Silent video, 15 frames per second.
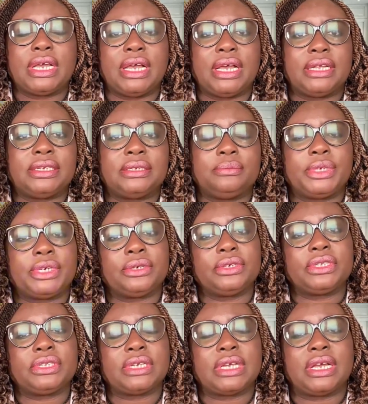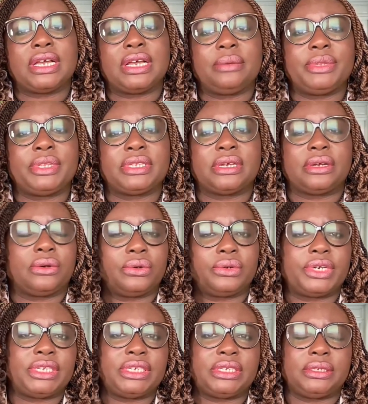And because our habits are
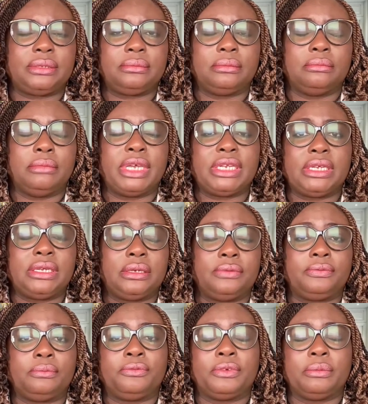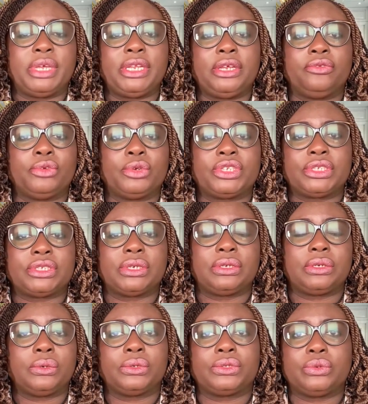already many, for many of us, is
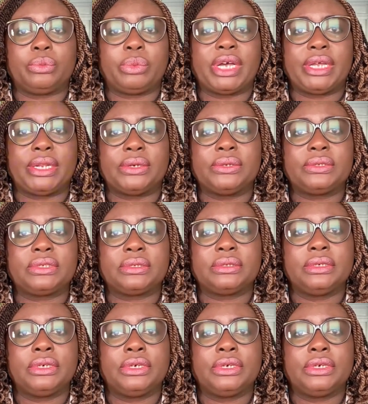on autopilot,